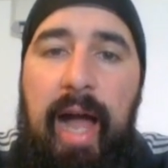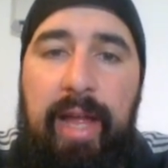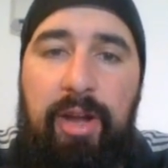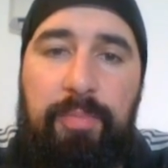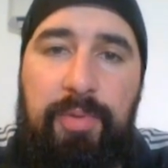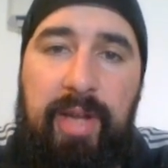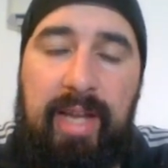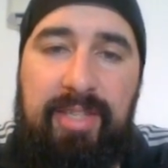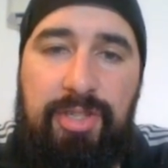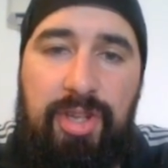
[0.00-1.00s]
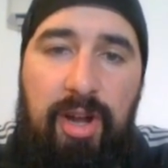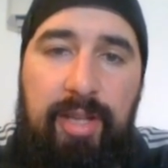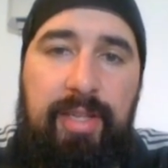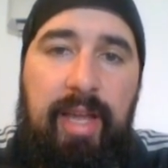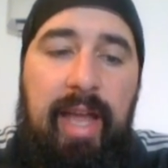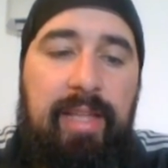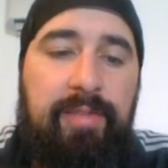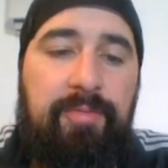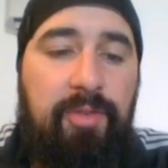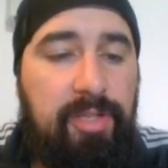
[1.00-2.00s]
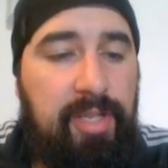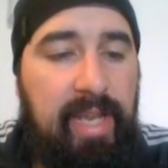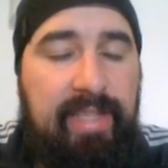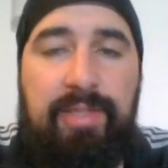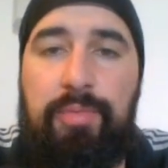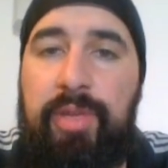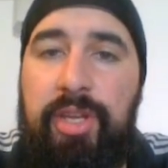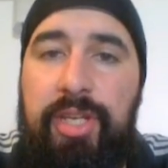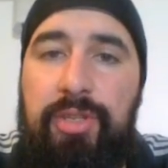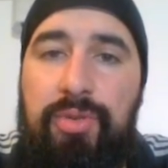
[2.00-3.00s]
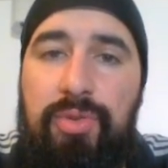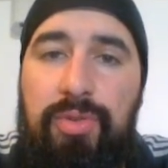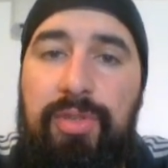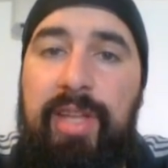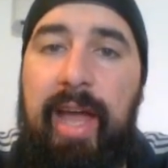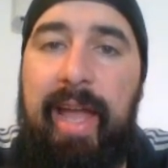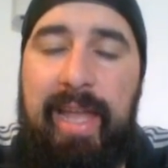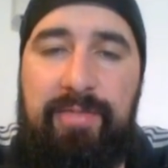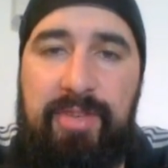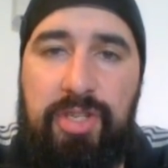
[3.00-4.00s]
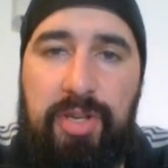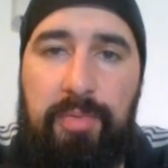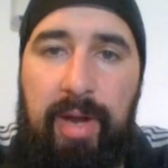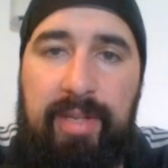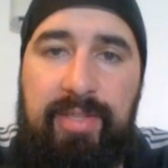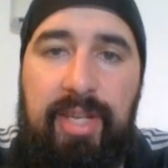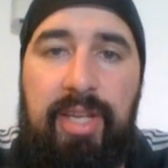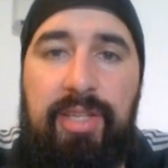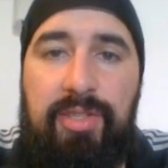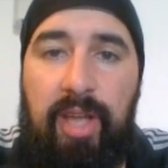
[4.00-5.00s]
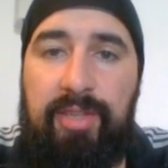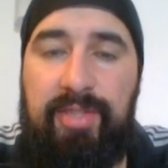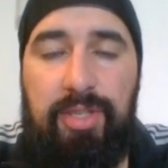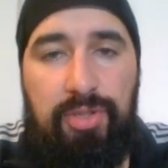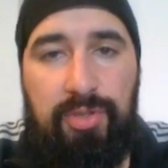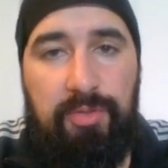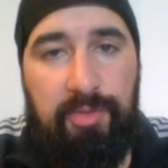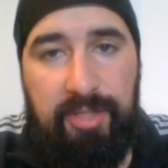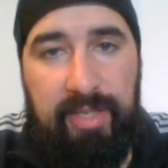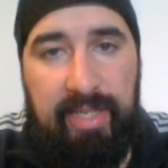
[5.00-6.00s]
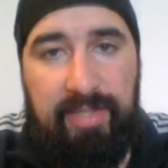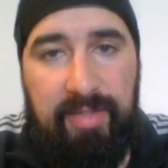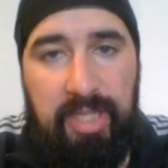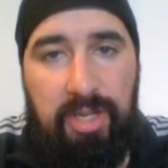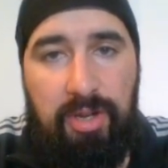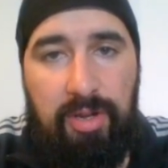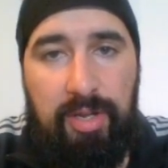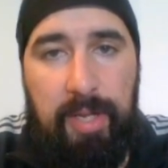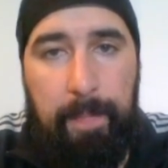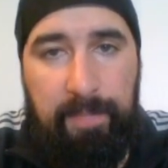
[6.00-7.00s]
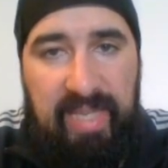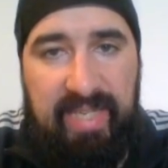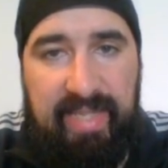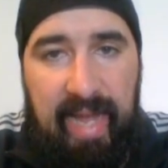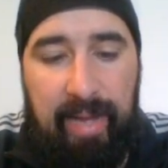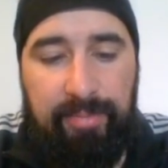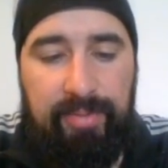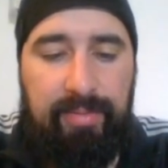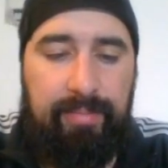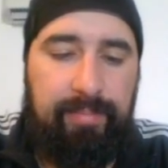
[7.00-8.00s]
I hope you guys enjoyed, and for the next we're gonna do the infantry ones. So I'll see you soon for the next video. Peace out.